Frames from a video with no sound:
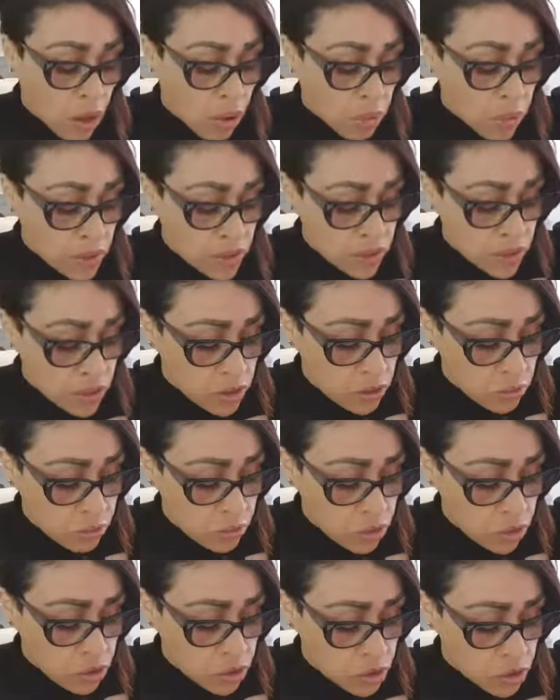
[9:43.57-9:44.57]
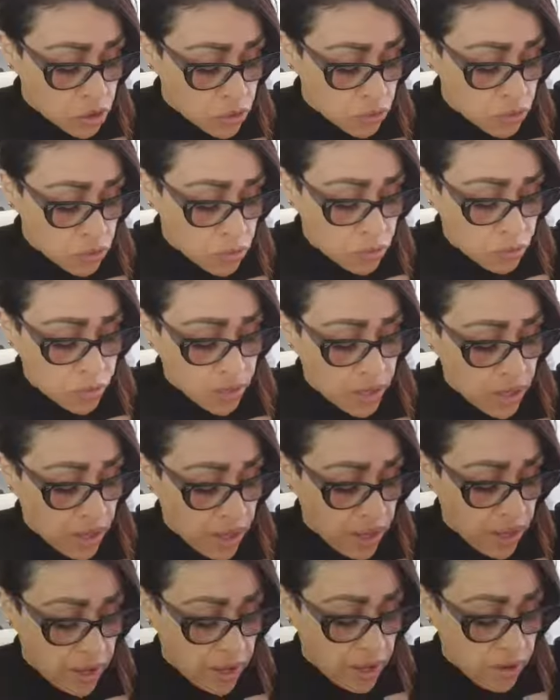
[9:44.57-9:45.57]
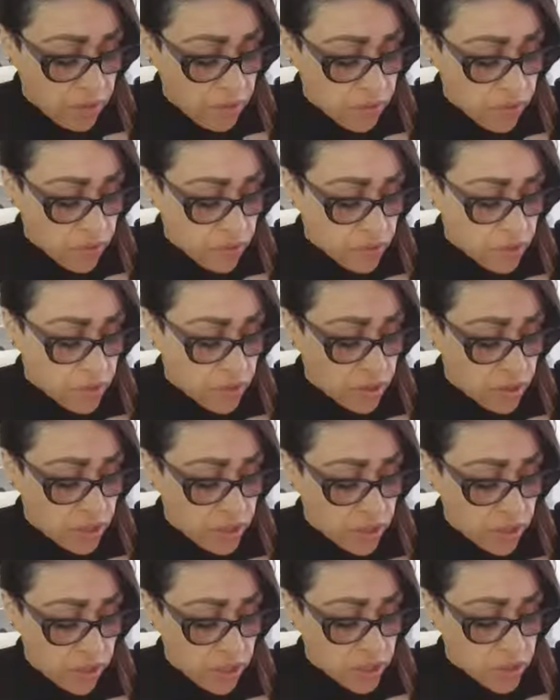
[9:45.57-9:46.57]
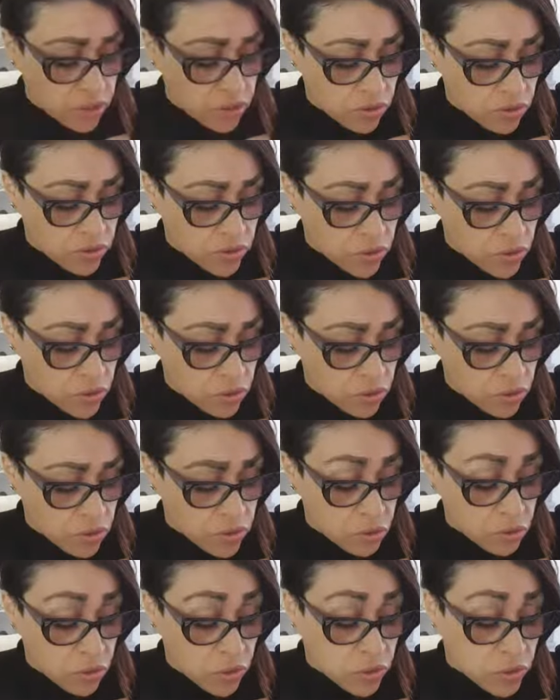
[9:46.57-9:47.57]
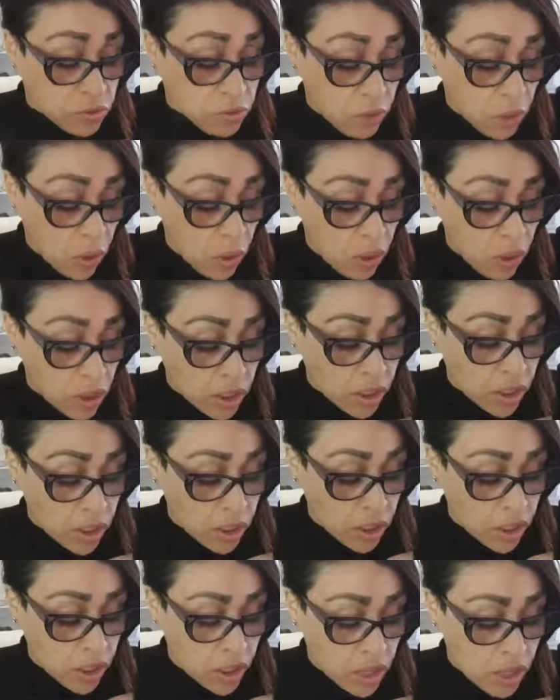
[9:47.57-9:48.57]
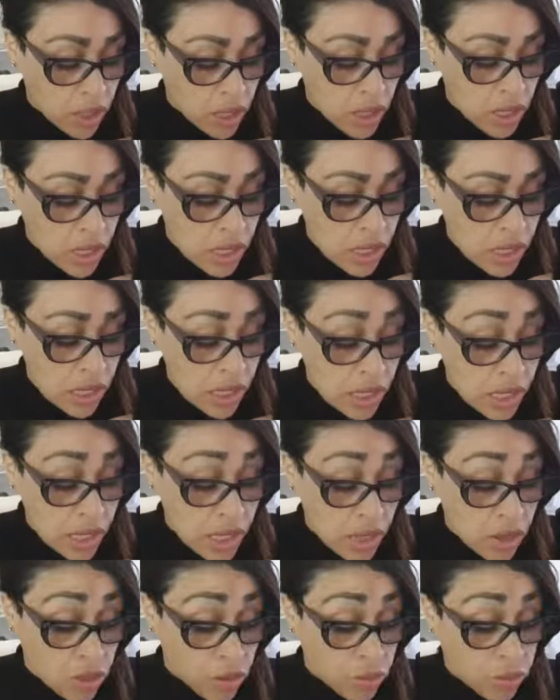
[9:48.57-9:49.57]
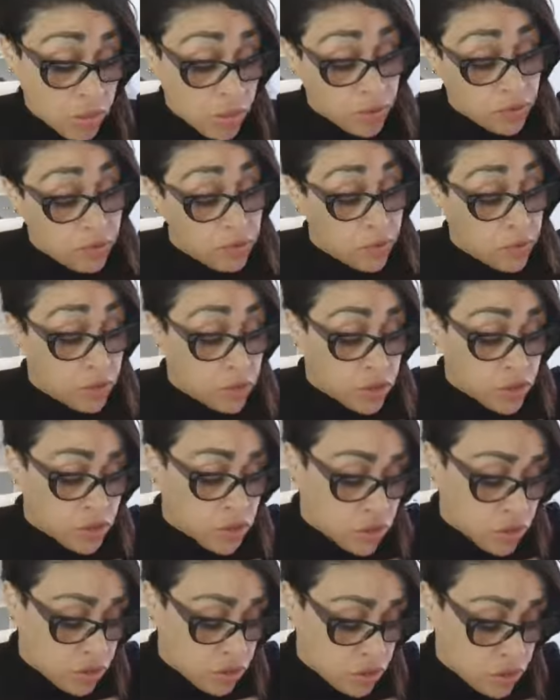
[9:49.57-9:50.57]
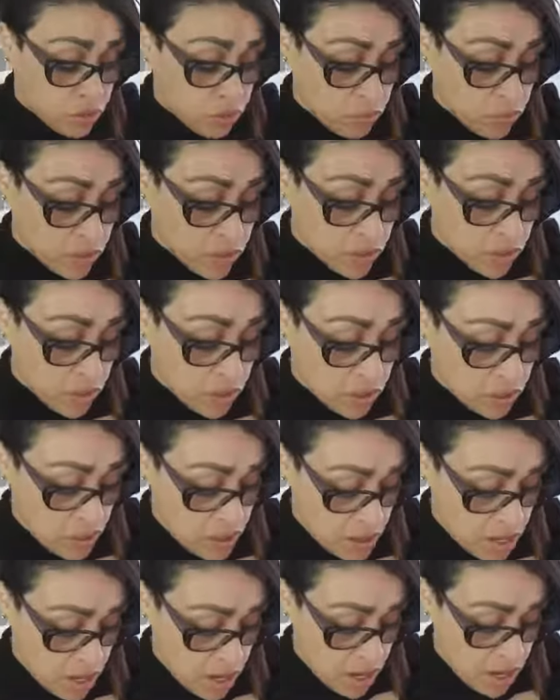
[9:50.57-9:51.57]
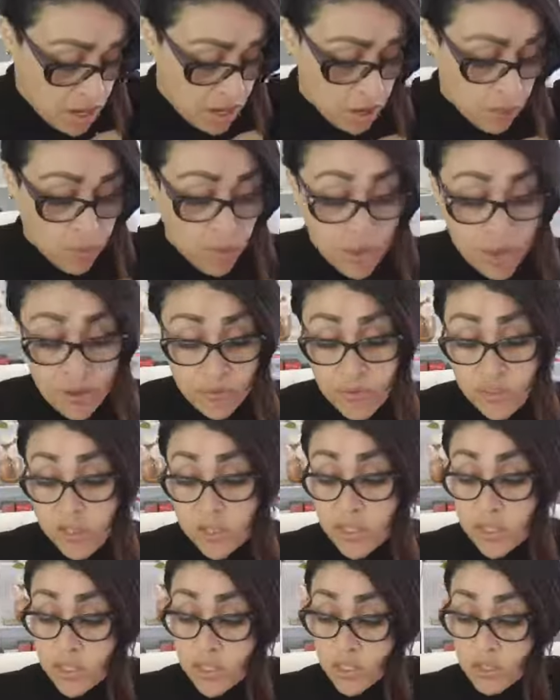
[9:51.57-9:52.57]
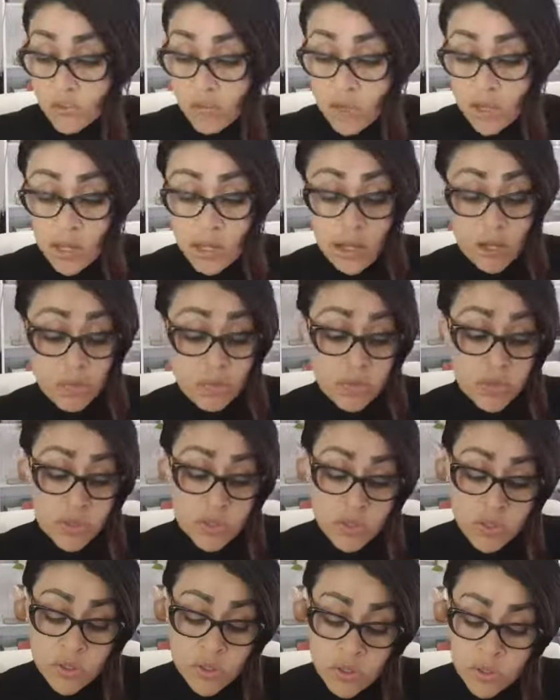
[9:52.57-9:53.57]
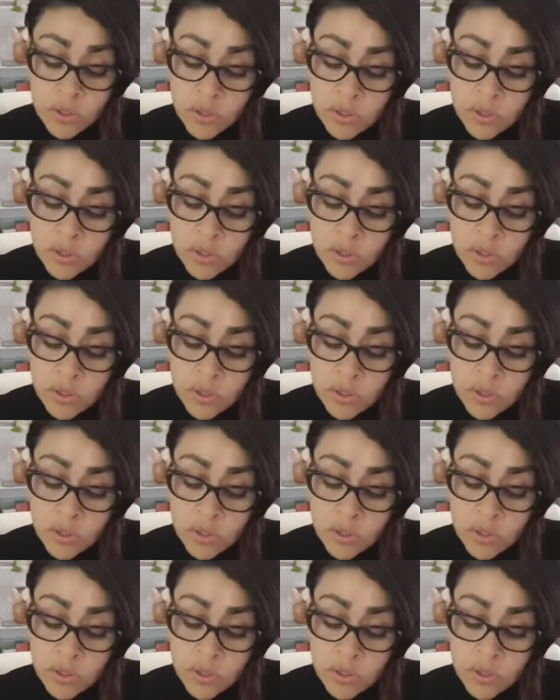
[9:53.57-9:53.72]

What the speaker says: What's in the mutual? We have the Knight of Swords. What's blocking? The Wheel of Fortune. What's in the now? We have the Six of Cups.